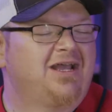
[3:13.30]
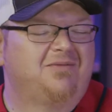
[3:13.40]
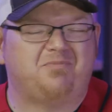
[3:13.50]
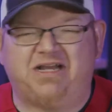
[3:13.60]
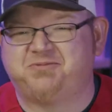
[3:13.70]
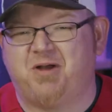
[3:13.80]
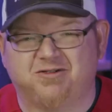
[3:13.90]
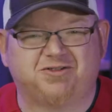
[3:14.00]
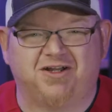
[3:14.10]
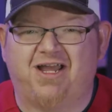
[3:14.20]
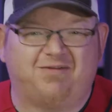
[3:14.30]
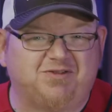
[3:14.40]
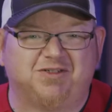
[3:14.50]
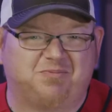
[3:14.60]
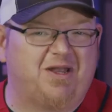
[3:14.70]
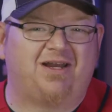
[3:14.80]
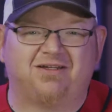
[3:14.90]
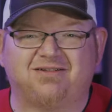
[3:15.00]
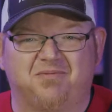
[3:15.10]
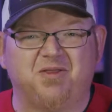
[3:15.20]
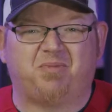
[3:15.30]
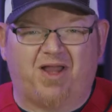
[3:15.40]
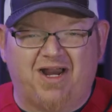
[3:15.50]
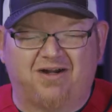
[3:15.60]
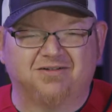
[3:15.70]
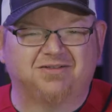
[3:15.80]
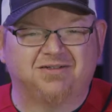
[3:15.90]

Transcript: Baseball should have suspended some of the players.